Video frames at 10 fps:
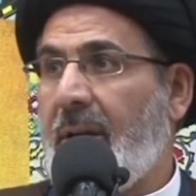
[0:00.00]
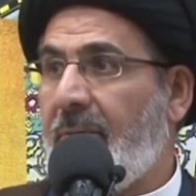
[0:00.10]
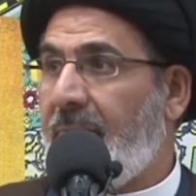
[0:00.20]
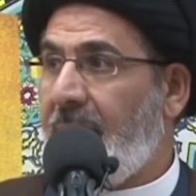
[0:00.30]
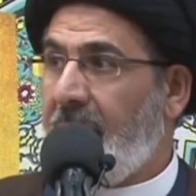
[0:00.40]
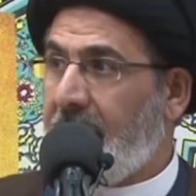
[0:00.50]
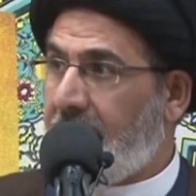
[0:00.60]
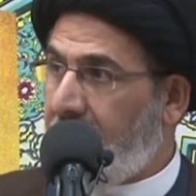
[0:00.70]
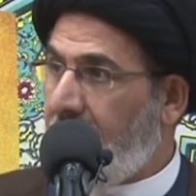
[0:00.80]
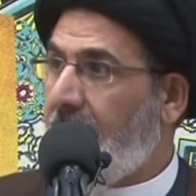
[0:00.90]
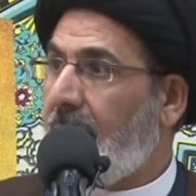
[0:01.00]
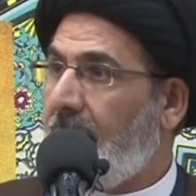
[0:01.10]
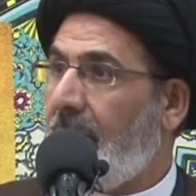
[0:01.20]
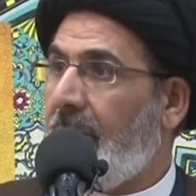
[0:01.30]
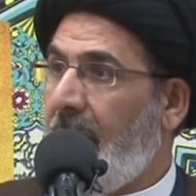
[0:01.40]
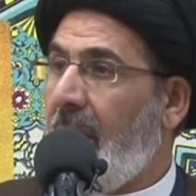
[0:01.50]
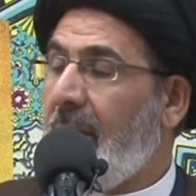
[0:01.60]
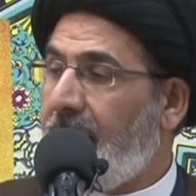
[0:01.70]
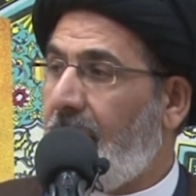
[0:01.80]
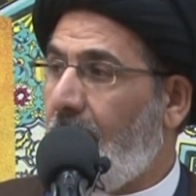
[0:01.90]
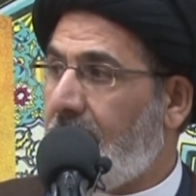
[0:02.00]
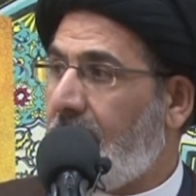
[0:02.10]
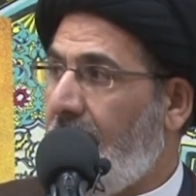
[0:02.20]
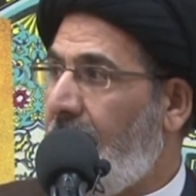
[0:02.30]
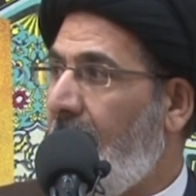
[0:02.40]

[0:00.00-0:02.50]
they feared the influence of